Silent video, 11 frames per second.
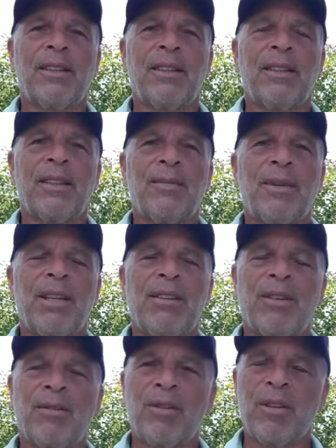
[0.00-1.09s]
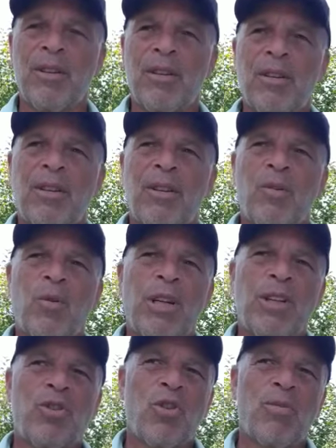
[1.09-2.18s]
And I mean, even when he
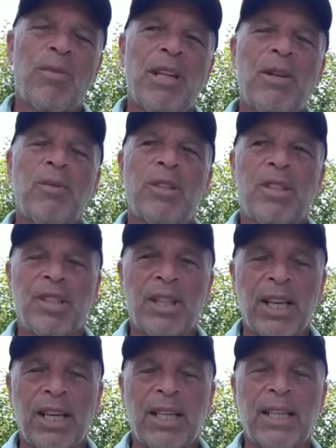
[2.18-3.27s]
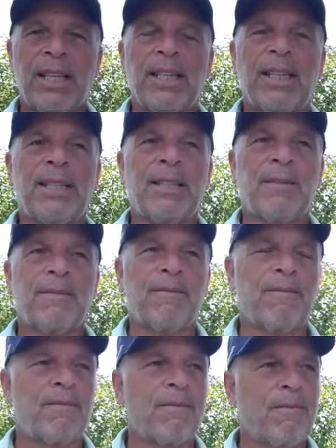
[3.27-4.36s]
told me he was sick and he
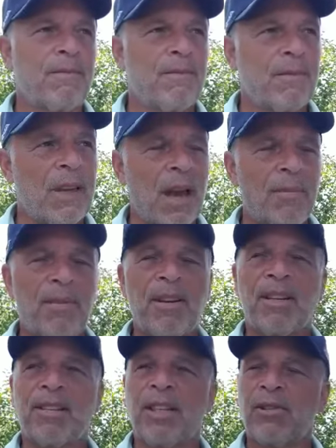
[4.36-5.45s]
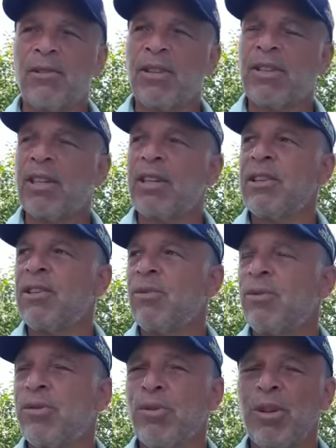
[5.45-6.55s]
kept me in secrecy, and you know, it
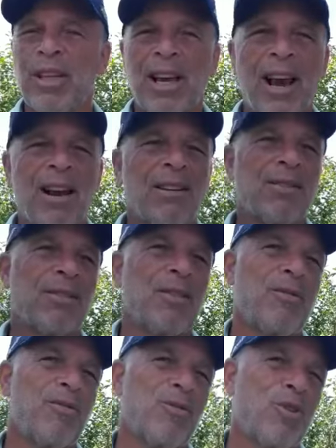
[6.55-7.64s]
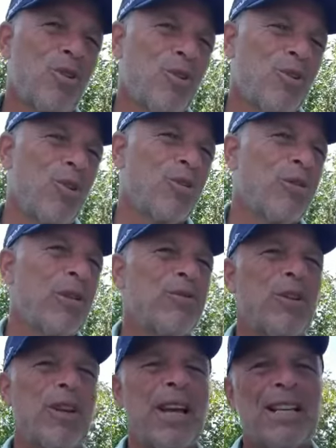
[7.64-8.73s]
was really hard because some close friends
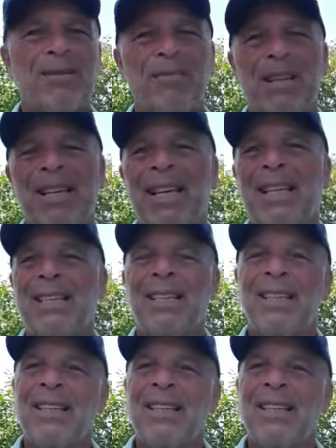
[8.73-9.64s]
would ask me, and I,